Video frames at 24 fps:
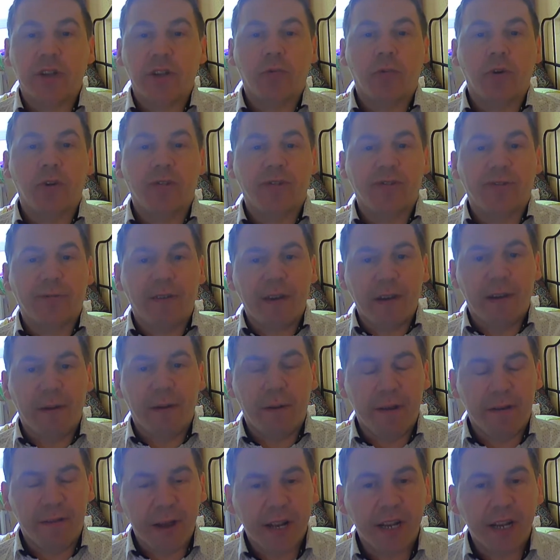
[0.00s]
it was
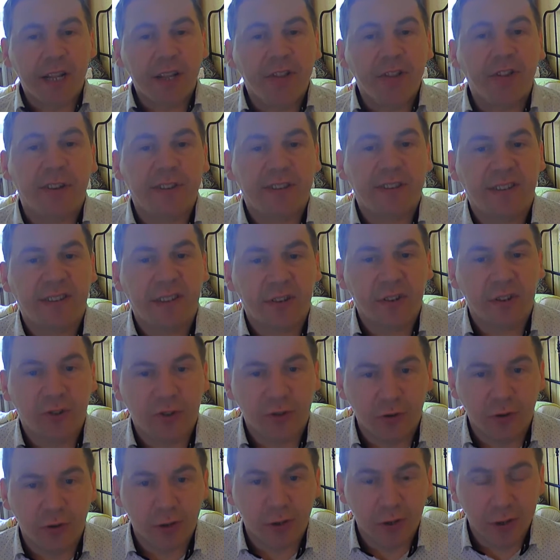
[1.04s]
very interesting to